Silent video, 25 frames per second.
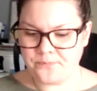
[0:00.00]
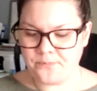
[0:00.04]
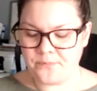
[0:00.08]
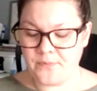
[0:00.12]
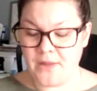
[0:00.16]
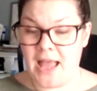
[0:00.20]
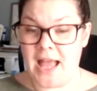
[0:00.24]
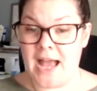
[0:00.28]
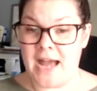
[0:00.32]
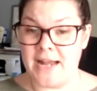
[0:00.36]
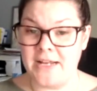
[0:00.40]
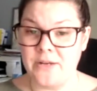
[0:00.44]

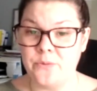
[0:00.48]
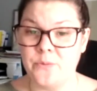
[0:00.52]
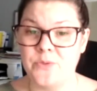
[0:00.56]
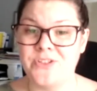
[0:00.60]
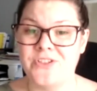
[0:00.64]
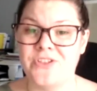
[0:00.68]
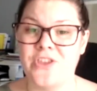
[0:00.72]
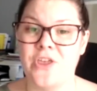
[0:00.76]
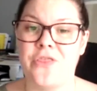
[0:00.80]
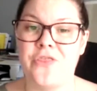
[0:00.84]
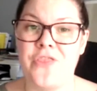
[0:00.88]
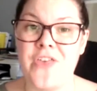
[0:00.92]
And it
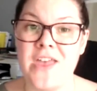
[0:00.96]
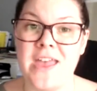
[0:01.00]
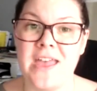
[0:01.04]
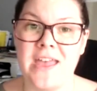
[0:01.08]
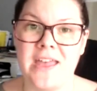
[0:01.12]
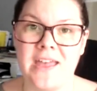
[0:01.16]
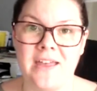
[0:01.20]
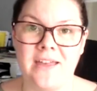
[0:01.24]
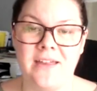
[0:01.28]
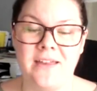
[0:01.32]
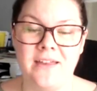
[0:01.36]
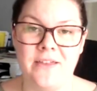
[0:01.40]
was the
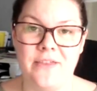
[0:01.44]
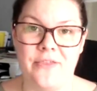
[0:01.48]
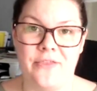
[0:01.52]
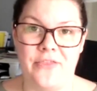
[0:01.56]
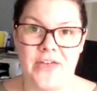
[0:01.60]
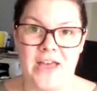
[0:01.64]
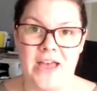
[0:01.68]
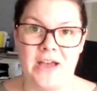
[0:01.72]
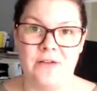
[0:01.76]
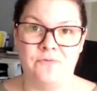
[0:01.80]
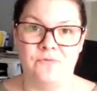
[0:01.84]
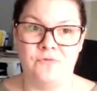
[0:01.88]
thing
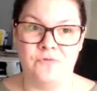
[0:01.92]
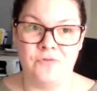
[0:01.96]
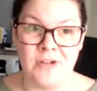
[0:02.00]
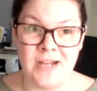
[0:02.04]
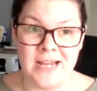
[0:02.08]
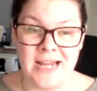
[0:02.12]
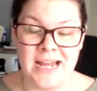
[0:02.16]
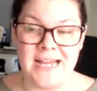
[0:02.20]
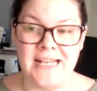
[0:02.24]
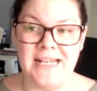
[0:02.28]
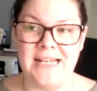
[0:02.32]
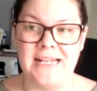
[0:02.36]
that
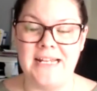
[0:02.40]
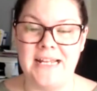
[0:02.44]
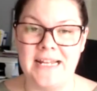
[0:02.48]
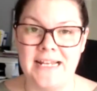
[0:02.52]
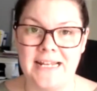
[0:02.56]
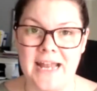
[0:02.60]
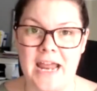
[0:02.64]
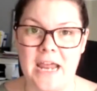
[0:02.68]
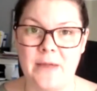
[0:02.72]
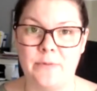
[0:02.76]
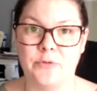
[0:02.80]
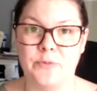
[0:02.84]
really
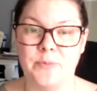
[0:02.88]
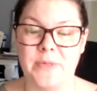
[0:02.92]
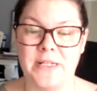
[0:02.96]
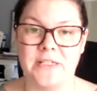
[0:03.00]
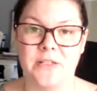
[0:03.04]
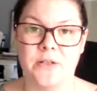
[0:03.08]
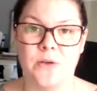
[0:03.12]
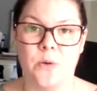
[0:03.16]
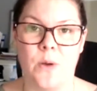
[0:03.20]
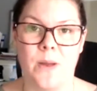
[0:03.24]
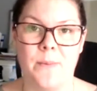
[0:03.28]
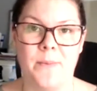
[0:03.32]
enabled me
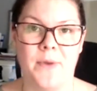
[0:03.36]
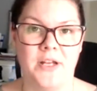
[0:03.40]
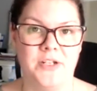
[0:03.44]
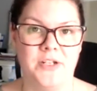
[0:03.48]
to quit my